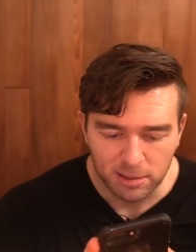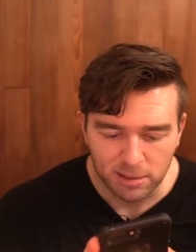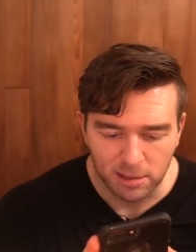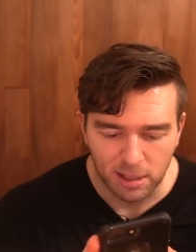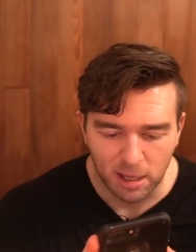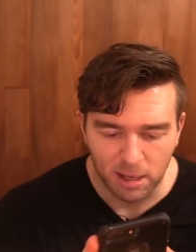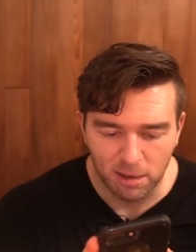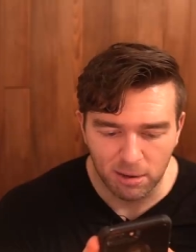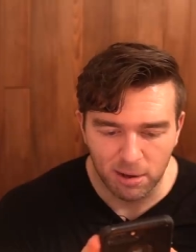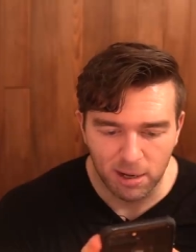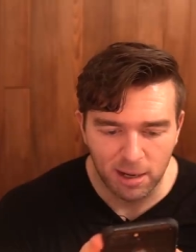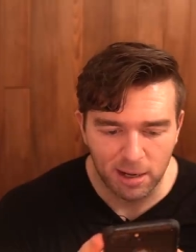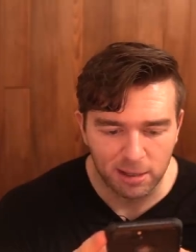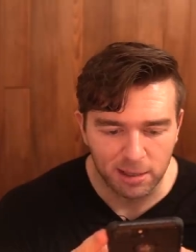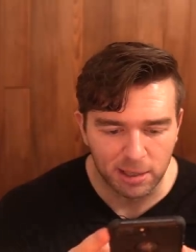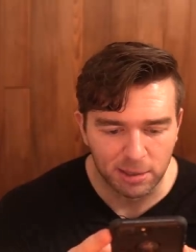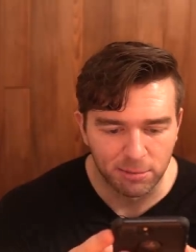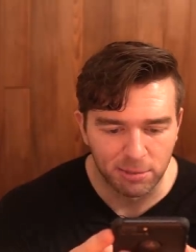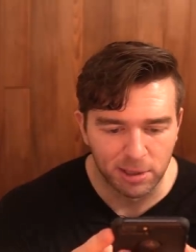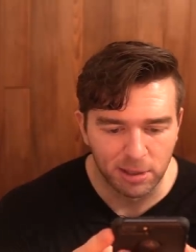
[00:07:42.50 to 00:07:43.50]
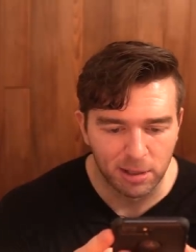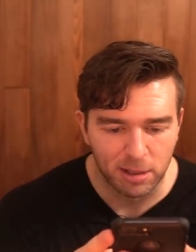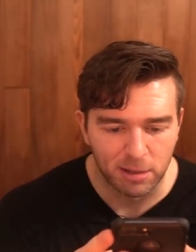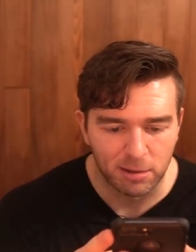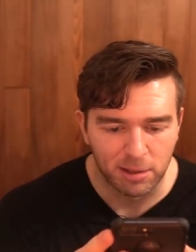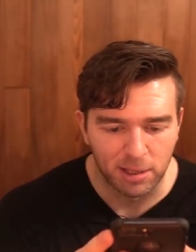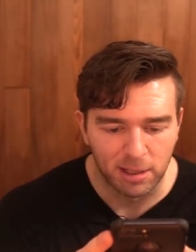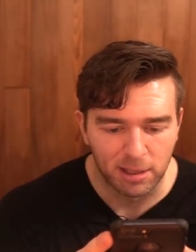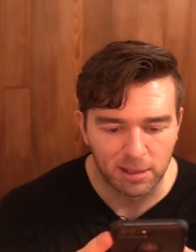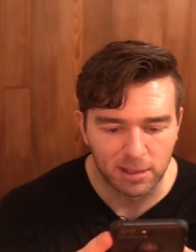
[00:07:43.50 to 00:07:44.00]
So uh, here we
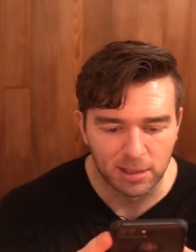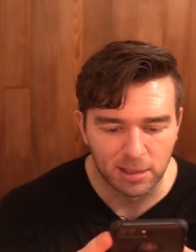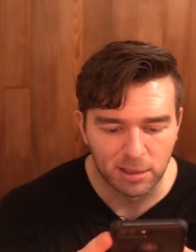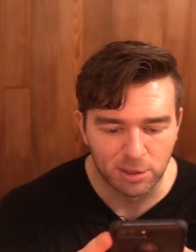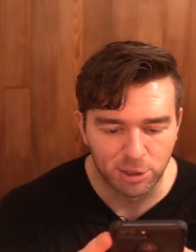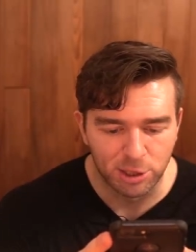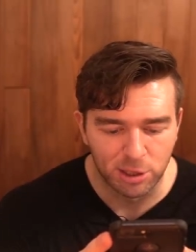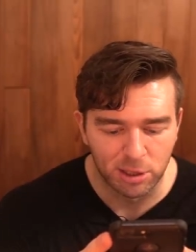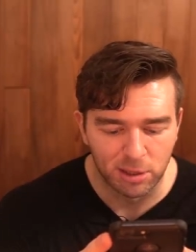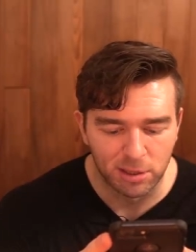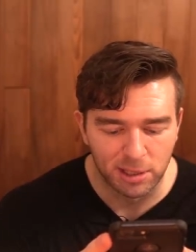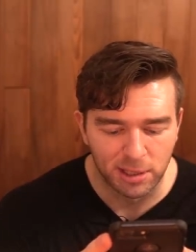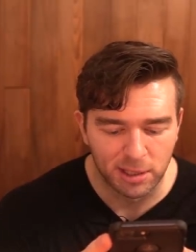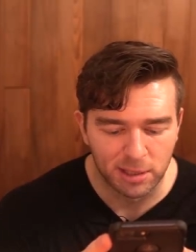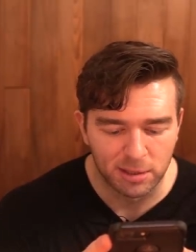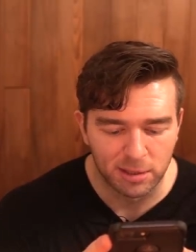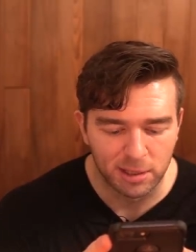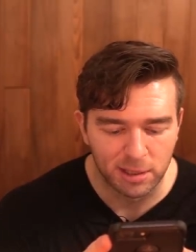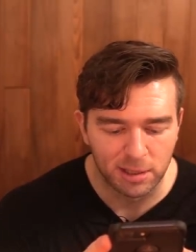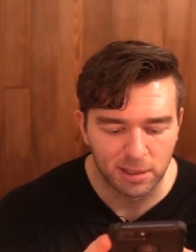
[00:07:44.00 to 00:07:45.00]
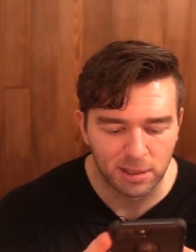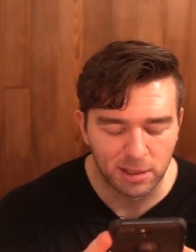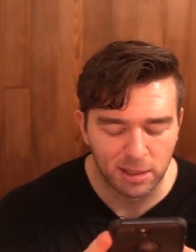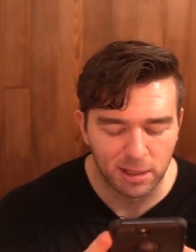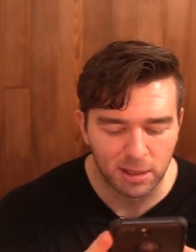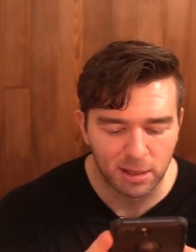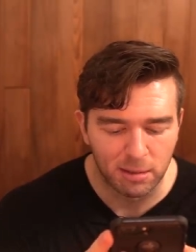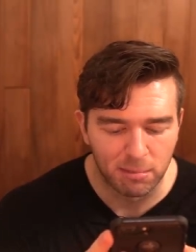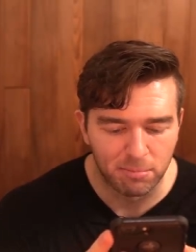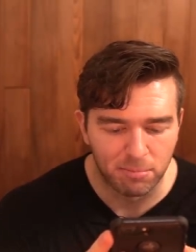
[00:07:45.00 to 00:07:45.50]
go. He's chilling here in the uh,